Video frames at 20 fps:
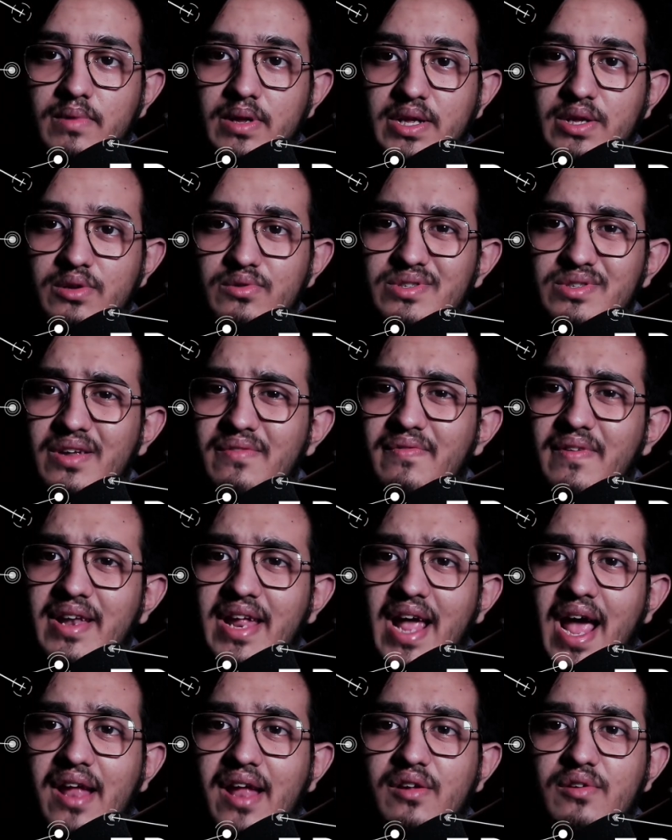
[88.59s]
use
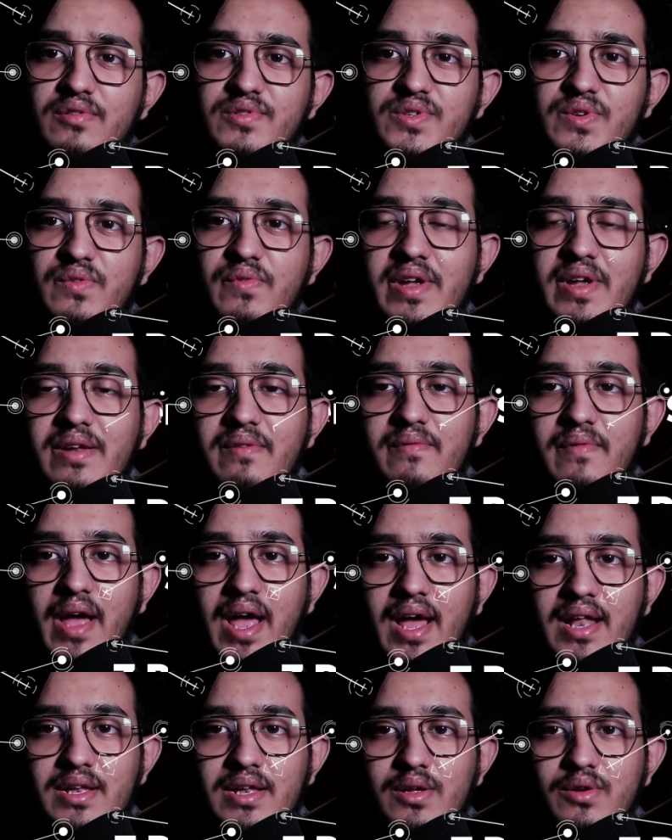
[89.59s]
different kind of screen
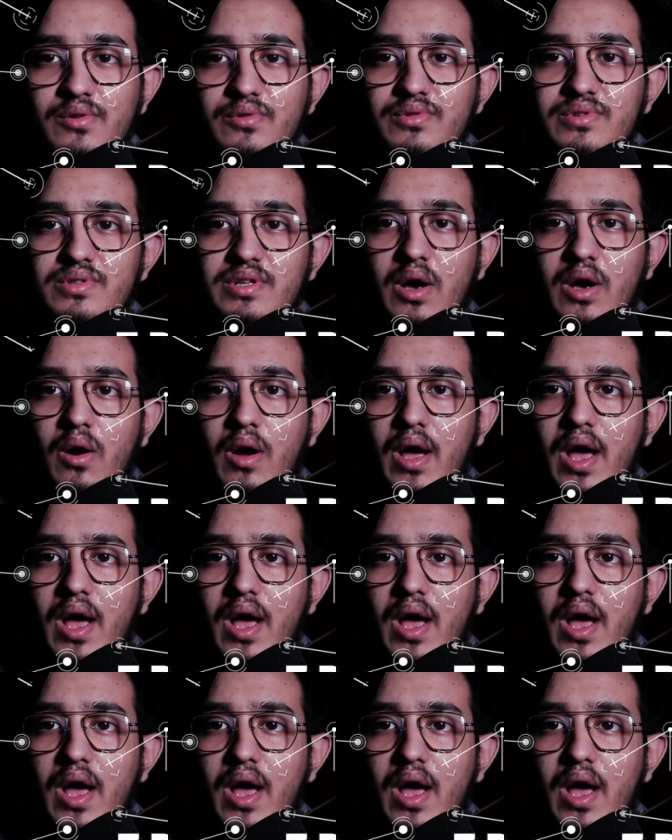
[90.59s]
values,